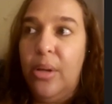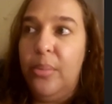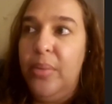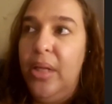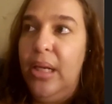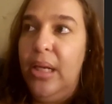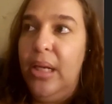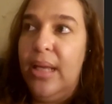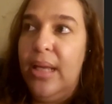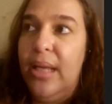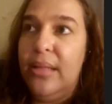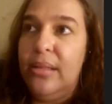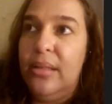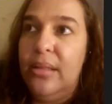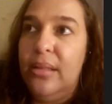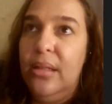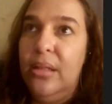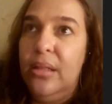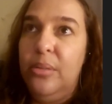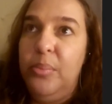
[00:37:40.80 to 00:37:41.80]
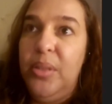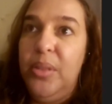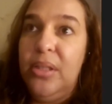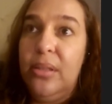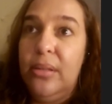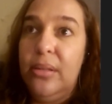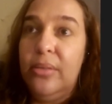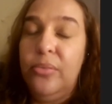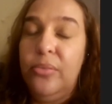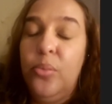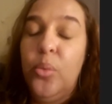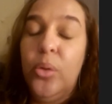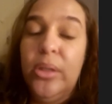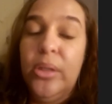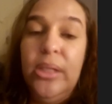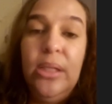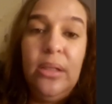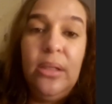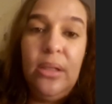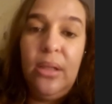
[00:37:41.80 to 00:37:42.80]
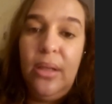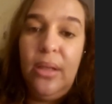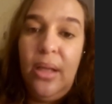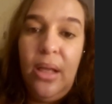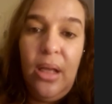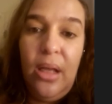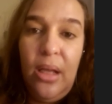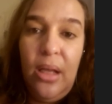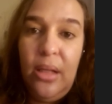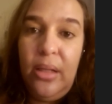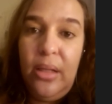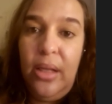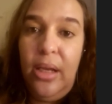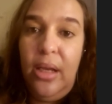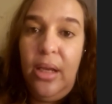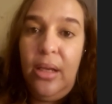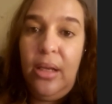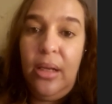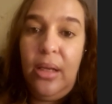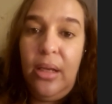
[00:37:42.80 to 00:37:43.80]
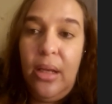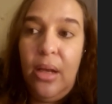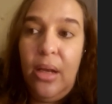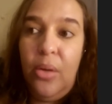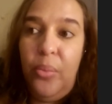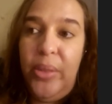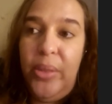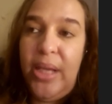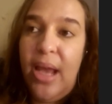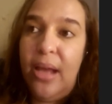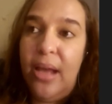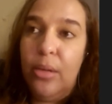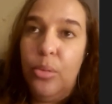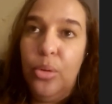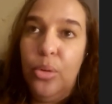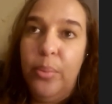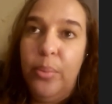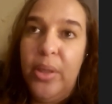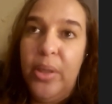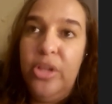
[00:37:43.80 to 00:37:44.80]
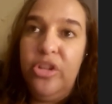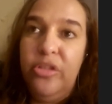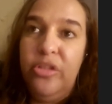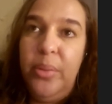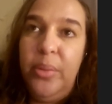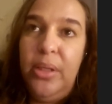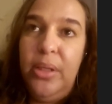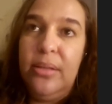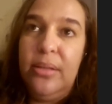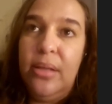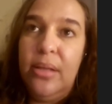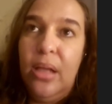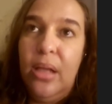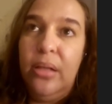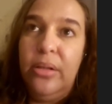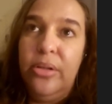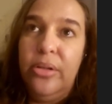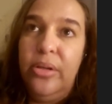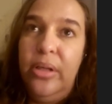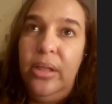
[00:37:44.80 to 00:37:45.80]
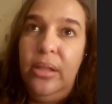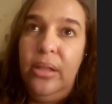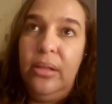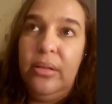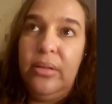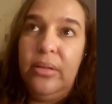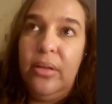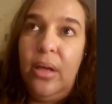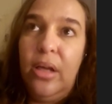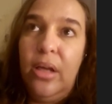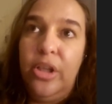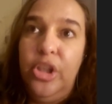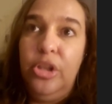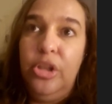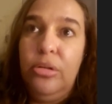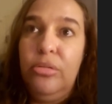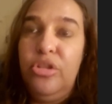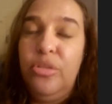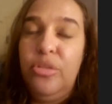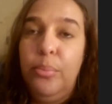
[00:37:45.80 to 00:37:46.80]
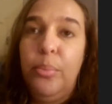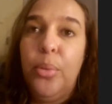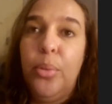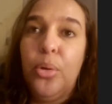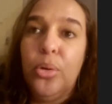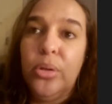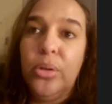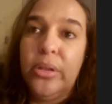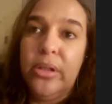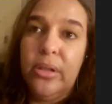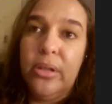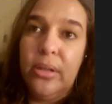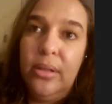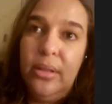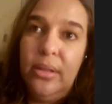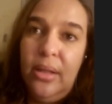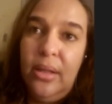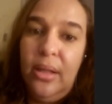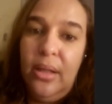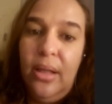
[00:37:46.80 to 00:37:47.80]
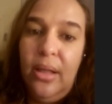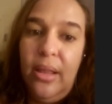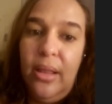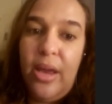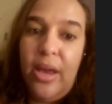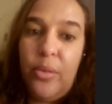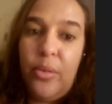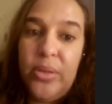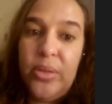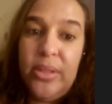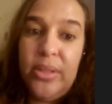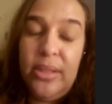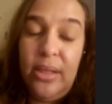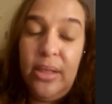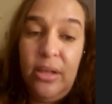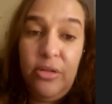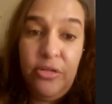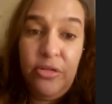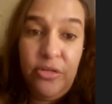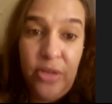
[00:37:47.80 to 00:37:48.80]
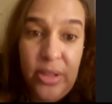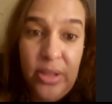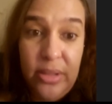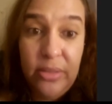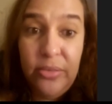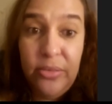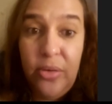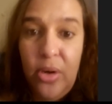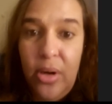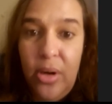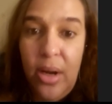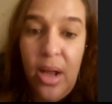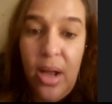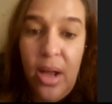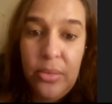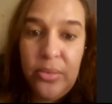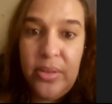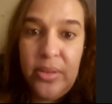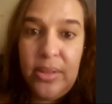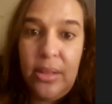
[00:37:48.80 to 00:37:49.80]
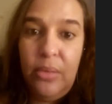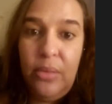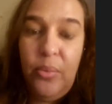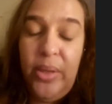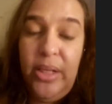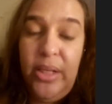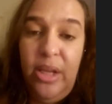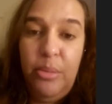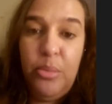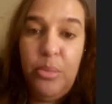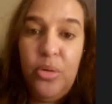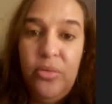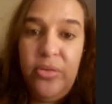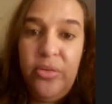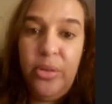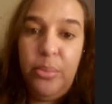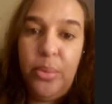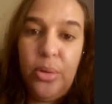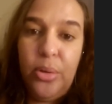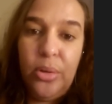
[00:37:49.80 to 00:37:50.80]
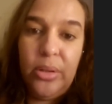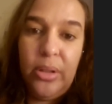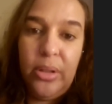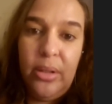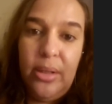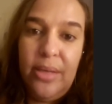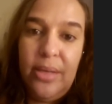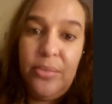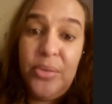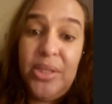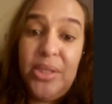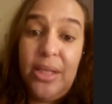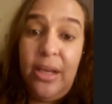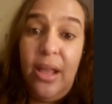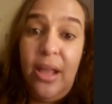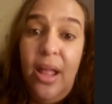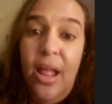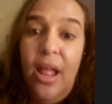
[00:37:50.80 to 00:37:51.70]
They nest in pieces of wood. We had a whole bunch of bees underneath a huge boulder that was in front of our house. And when they moved the boulder, it was like